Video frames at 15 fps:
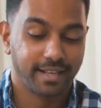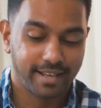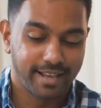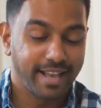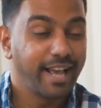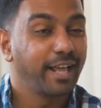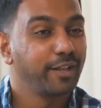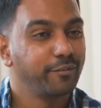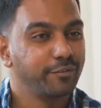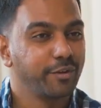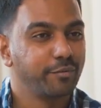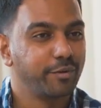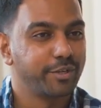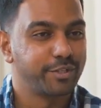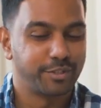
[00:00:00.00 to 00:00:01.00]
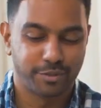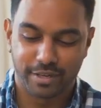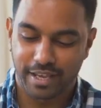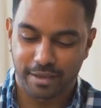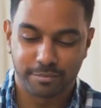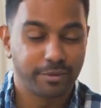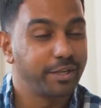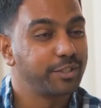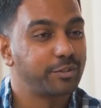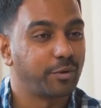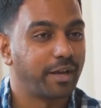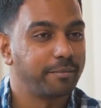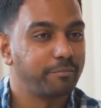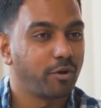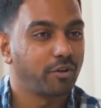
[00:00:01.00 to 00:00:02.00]
Submit your refined content to
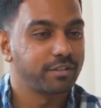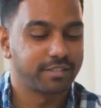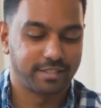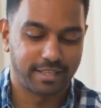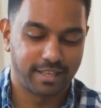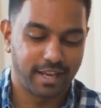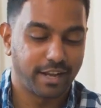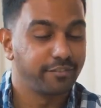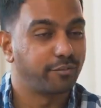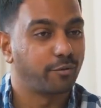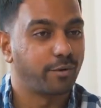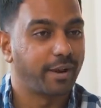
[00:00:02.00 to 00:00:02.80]
reputable websites and